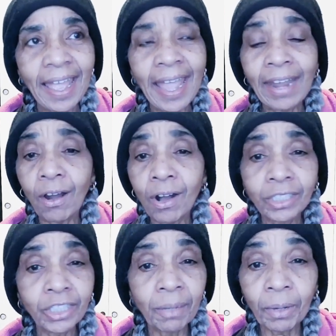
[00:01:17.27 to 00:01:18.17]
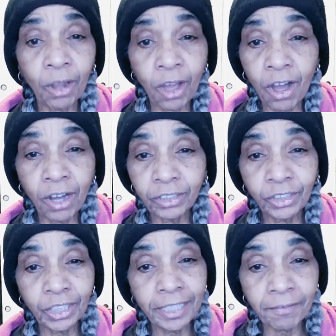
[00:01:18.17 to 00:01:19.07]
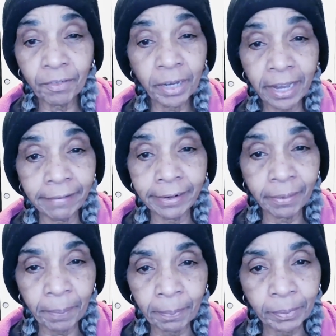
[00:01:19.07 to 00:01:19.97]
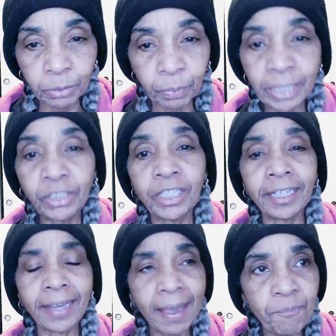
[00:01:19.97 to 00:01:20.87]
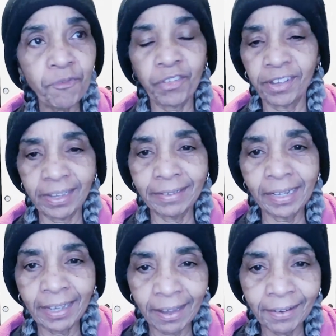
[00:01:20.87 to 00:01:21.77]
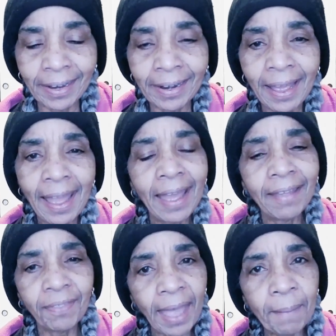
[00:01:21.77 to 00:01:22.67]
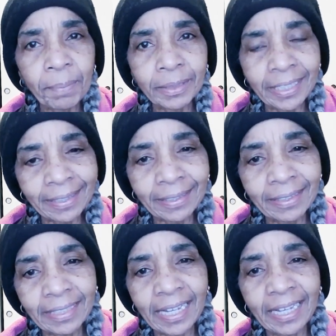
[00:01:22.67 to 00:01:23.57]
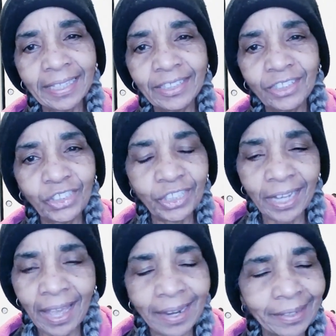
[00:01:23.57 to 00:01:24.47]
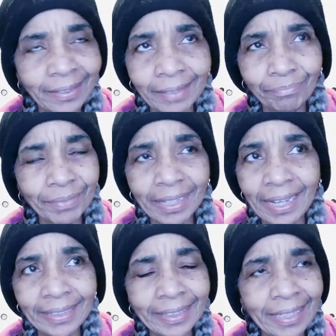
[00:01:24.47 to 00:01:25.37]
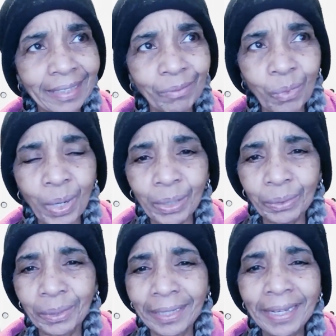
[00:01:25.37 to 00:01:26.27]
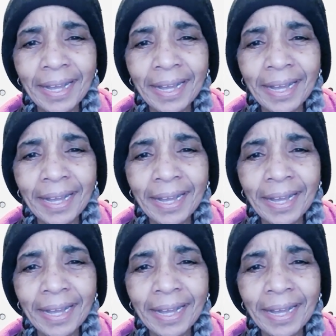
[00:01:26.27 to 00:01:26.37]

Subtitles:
And all summer long, she never carried her pepper spray. She kept forgetting to carry it. And that particular day, she had it. I said, whoa,